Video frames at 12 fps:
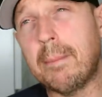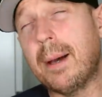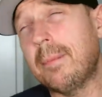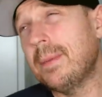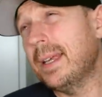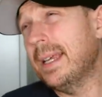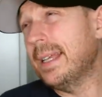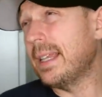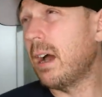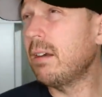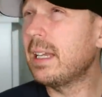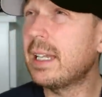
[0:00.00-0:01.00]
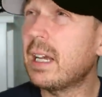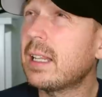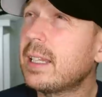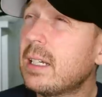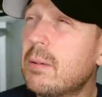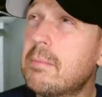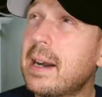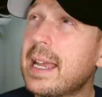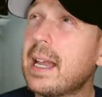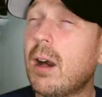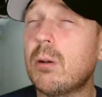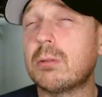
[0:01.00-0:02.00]
But the only thing I think that
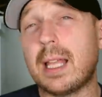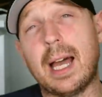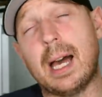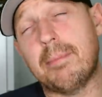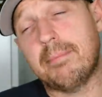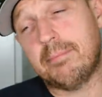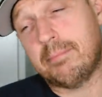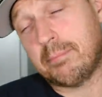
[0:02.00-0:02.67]
may hold that up